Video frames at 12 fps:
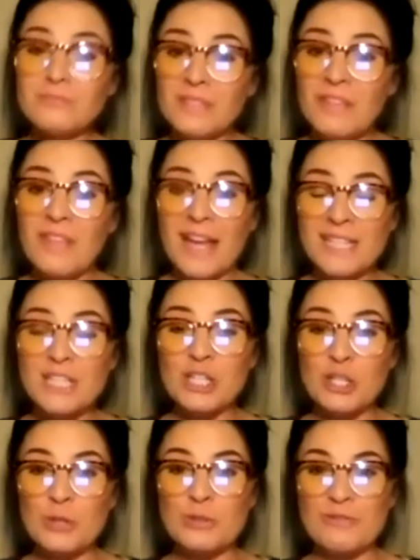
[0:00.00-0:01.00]
That's a
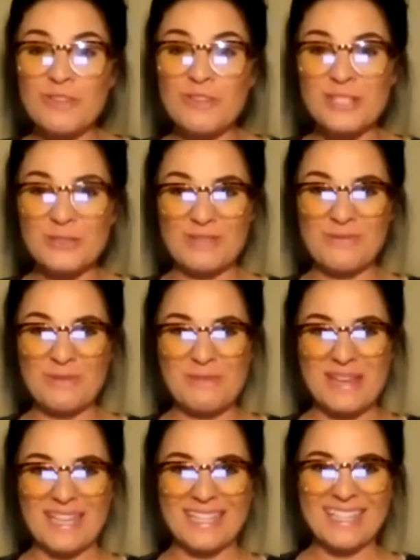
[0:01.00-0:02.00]
huge victory for
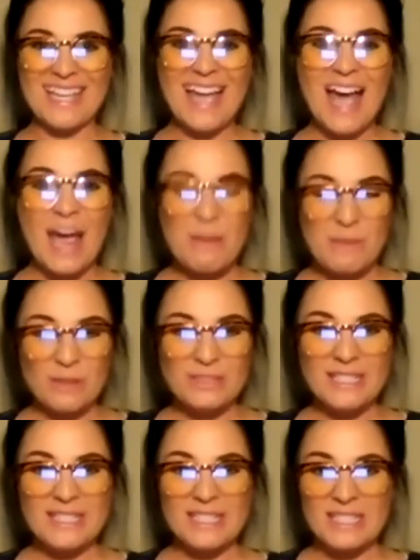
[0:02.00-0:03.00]
me. I built
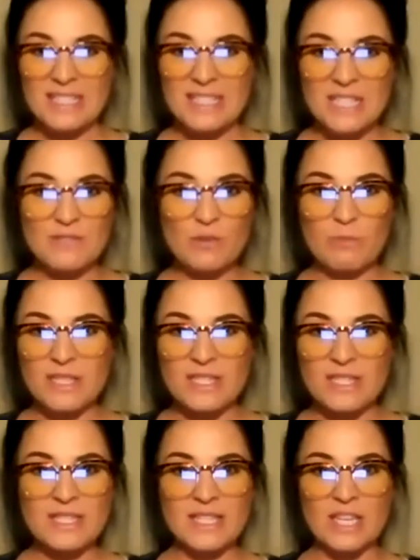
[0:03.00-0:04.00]
a successful
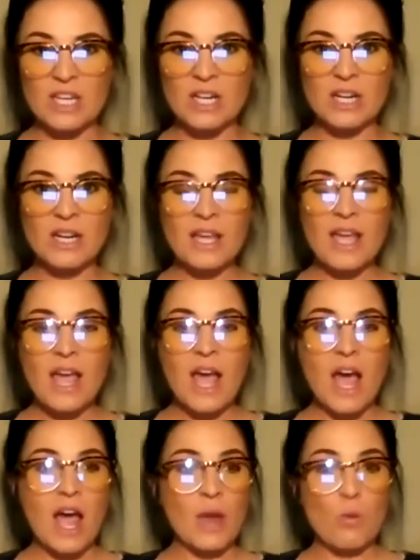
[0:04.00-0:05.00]
business here.
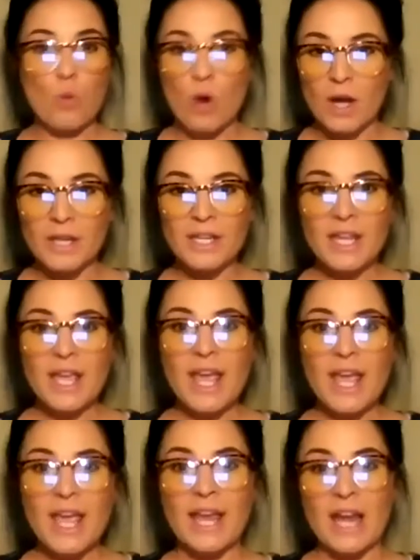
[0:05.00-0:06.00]
I won,
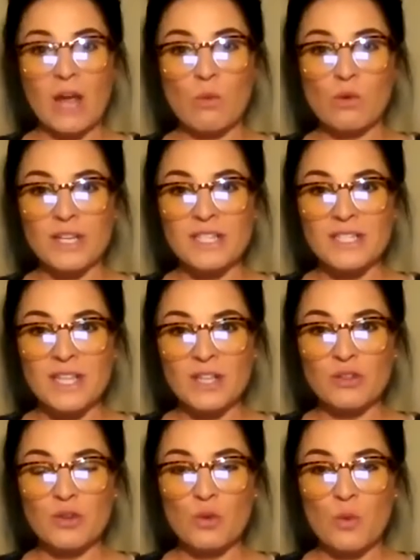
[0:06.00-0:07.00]
and I will
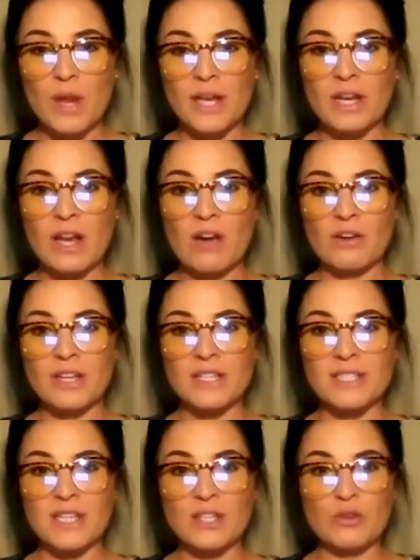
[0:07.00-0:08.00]
continue to win, and I'll
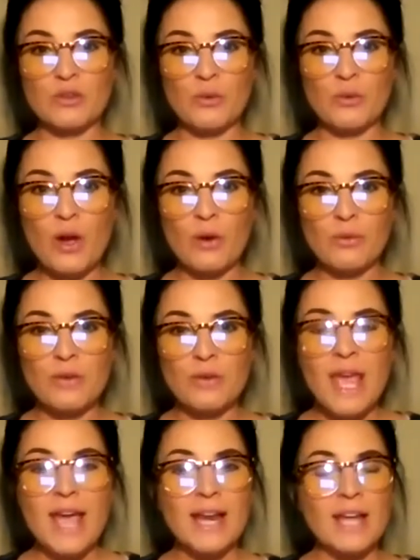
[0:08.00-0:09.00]
continue to grow.
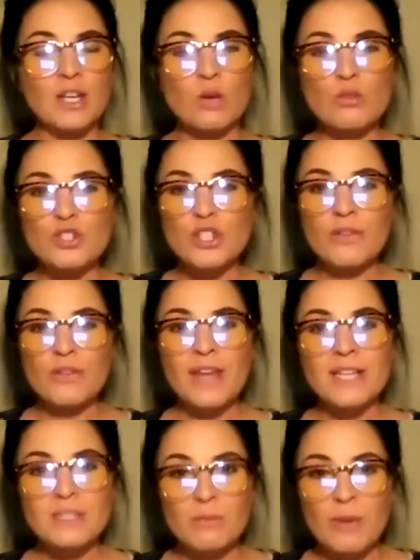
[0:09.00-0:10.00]
And I don't share
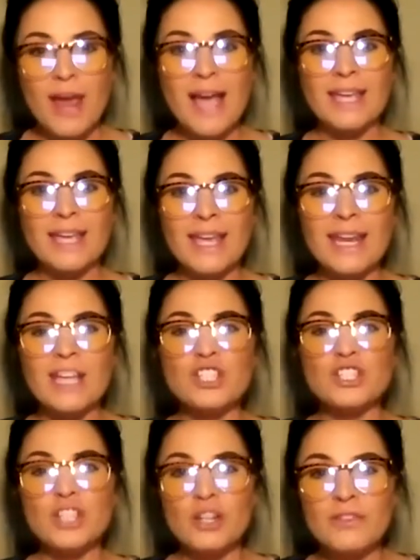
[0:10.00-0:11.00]
that to brag. Again, I
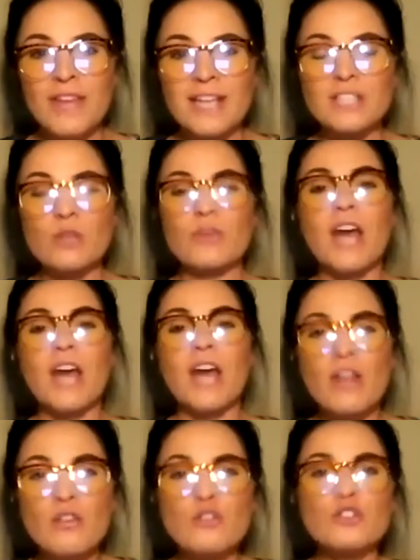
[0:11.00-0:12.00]
share that so that
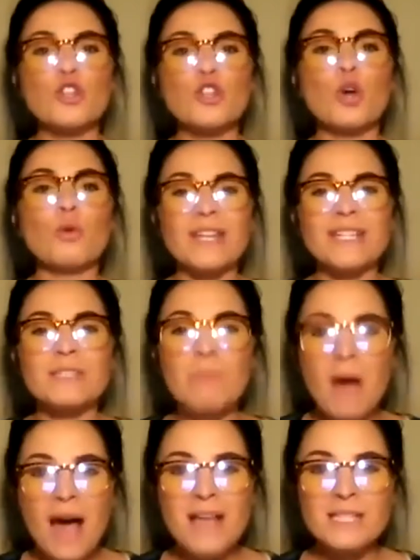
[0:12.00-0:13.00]
others know that it's
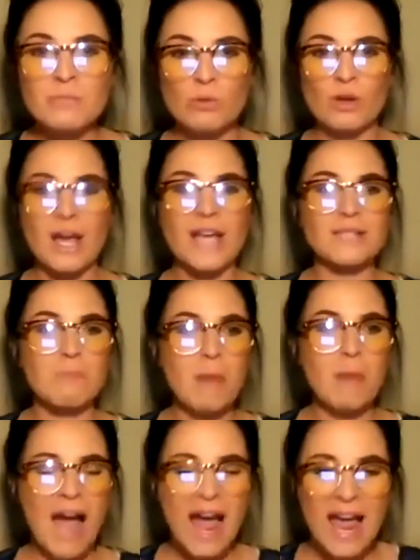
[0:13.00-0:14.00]
possible, guys.
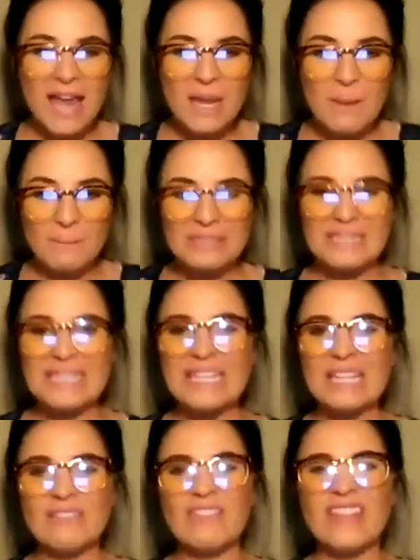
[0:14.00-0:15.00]
I
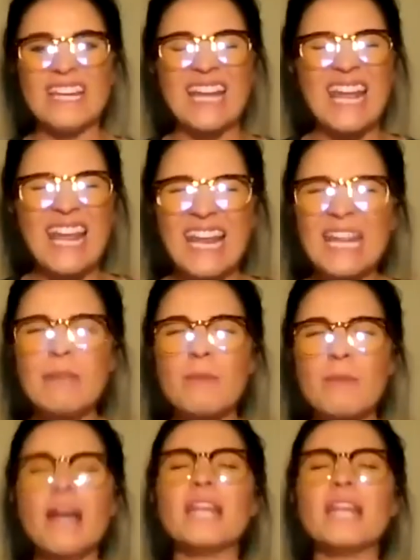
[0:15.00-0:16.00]
believe that
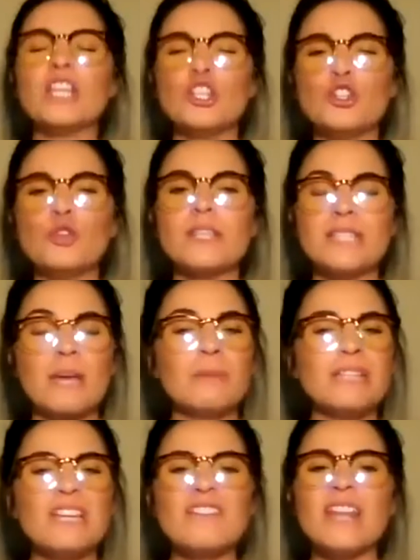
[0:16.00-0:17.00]
anybody can do this. I
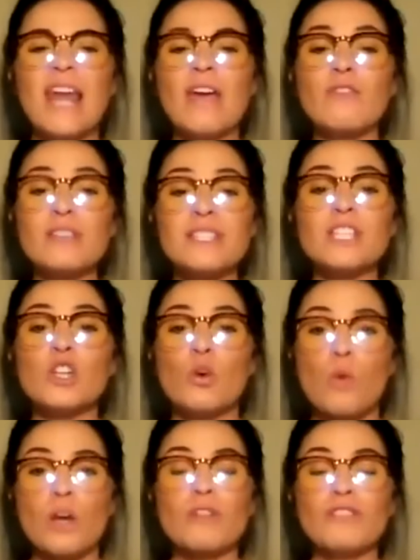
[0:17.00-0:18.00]
believe that every single
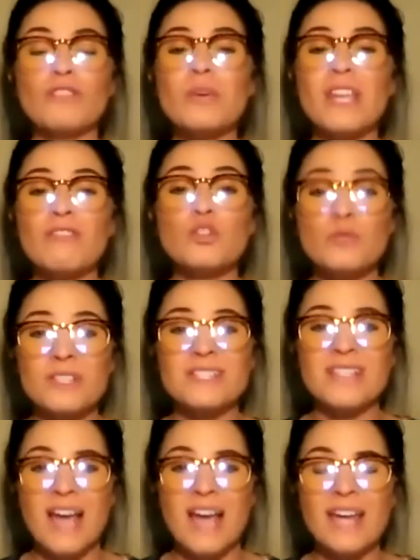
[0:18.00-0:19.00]
one of you, if you
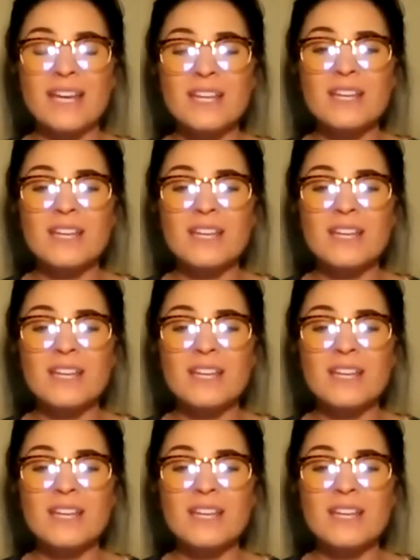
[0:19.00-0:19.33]
decide